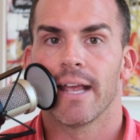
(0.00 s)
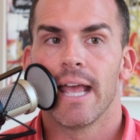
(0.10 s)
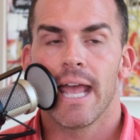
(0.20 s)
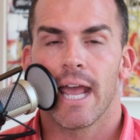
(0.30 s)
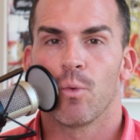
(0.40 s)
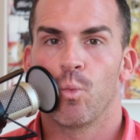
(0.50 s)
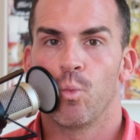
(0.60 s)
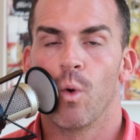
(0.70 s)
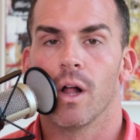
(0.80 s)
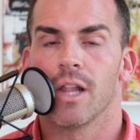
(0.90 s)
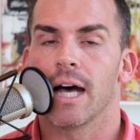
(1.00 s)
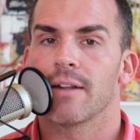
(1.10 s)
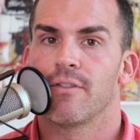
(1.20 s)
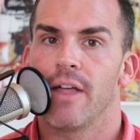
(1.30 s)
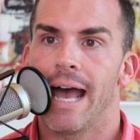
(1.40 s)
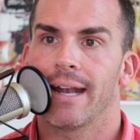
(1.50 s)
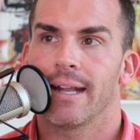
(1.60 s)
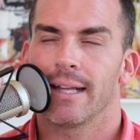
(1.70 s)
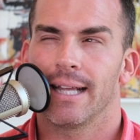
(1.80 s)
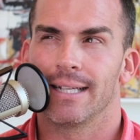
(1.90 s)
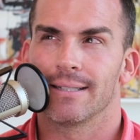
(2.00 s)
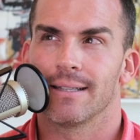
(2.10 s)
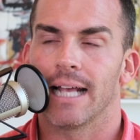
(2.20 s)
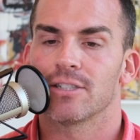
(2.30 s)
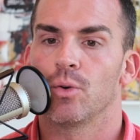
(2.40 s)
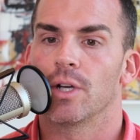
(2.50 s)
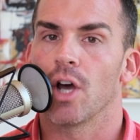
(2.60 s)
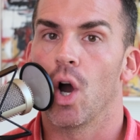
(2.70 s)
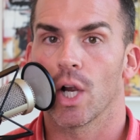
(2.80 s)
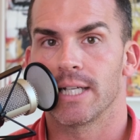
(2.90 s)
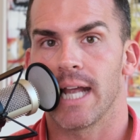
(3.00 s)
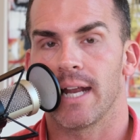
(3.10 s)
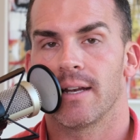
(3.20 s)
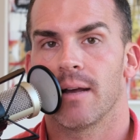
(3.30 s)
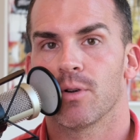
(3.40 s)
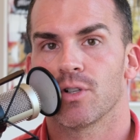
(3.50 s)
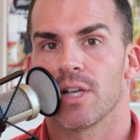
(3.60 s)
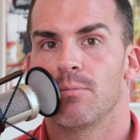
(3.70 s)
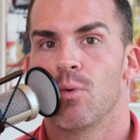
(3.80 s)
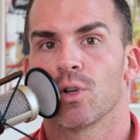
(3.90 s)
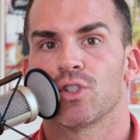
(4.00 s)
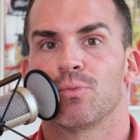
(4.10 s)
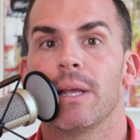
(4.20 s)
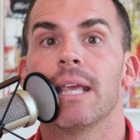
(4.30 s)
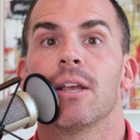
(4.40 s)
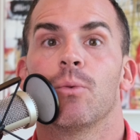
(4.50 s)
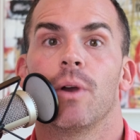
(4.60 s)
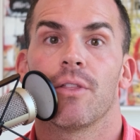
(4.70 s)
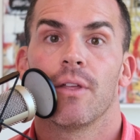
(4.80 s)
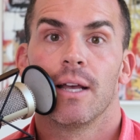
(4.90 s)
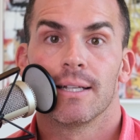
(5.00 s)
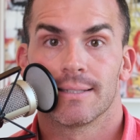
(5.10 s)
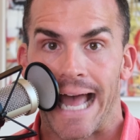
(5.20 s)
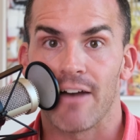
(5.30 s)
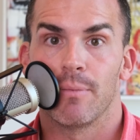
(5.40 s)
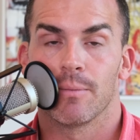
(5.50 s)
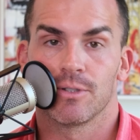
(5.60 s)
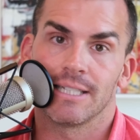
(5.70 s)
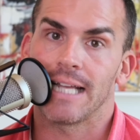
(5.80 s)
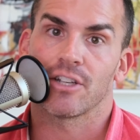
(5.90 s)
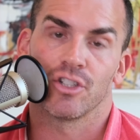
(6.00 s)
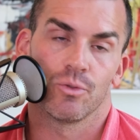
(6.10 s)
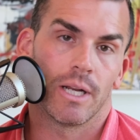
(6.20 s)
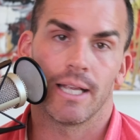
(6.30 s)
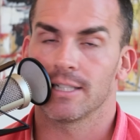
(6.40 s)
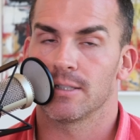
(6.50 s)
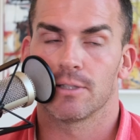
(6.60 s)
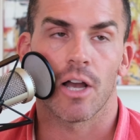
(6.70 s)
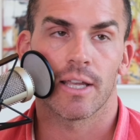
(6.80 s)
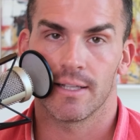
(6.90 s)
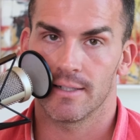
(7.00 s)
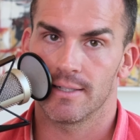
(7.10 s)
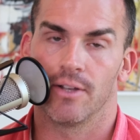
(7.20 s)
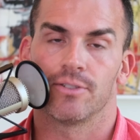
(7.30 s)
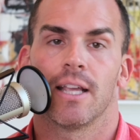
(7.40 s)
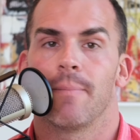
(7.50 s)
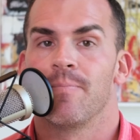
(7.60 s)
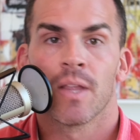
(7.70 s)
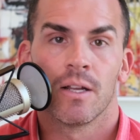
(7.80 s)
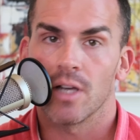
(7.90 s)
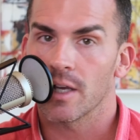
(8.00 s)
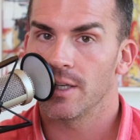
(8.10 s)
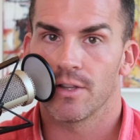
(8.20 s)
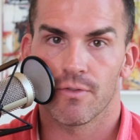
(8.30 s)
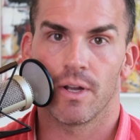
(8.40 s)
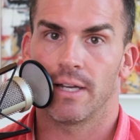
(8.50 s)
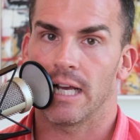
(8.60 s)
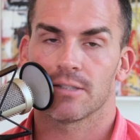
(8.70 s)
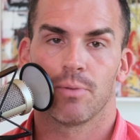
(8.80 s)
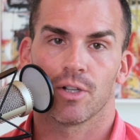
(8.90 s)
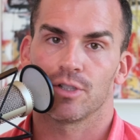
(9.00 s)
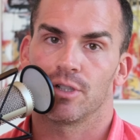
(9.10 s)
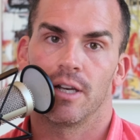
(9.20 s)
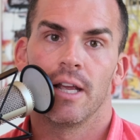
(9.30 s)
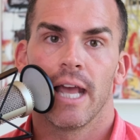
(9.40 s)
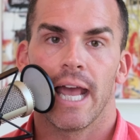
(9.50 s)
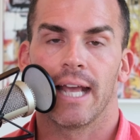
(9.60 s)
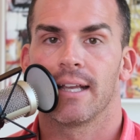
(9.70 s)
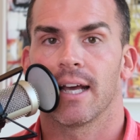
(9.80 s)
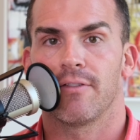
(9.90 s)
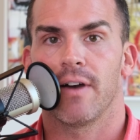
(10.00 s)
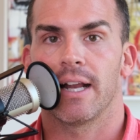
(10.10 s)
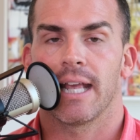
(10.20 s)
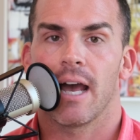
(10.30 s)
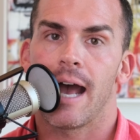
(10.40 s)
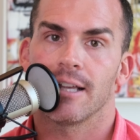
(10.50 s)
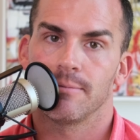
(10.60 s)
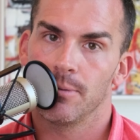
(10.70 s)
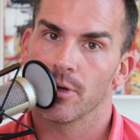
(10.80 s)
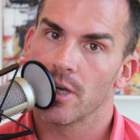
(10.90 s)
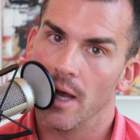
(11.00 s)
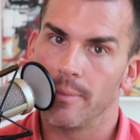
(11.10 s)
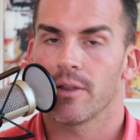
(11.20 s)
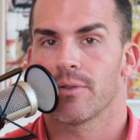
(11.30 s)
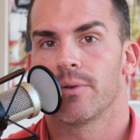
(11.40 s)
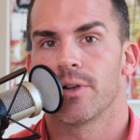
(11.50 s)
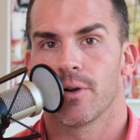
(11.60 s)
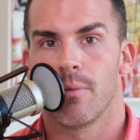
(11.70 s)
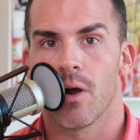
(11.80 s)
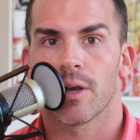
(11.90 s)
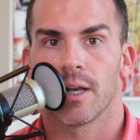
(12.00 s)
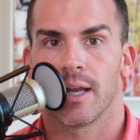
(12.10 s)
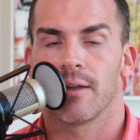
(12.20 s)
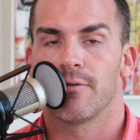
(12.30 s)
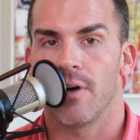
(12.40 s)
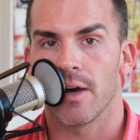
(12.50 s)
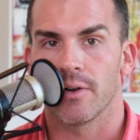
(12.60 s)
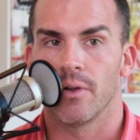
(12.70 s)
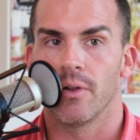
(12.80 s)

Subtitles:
And a lot of that is less on hard data numbers and more speaking with staff members that's actually running it, talking to the sales team, talking to the front desk person, and kind of finding out as people are coming through your marketing funnel,